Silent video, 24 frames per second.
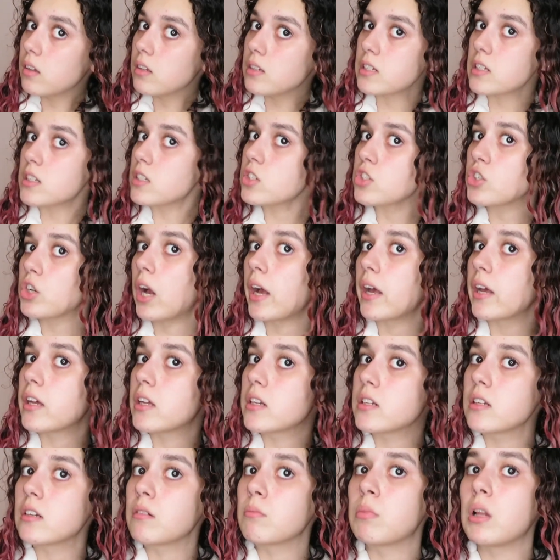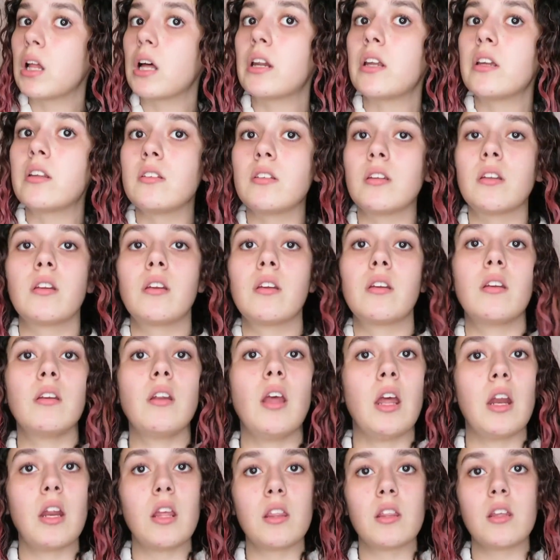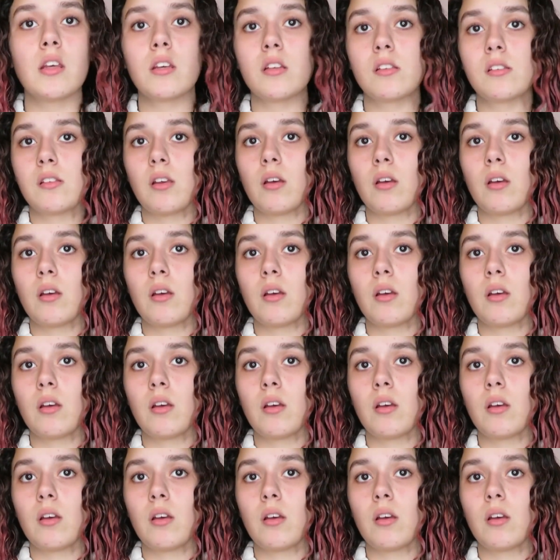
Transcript: Didn't dry it, didn't blot it, didn't anything.